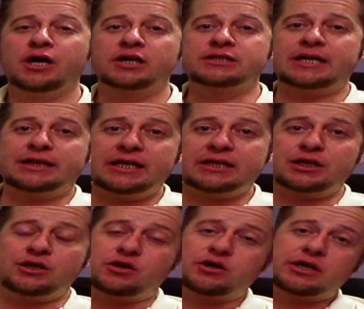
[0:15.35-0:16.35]
Because I think that
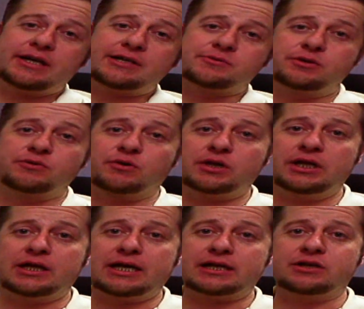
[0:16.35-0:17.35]
you know you guys would really
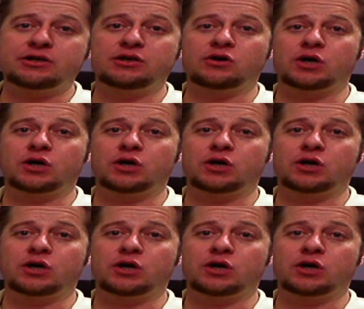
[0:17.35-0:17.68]
like to, you know,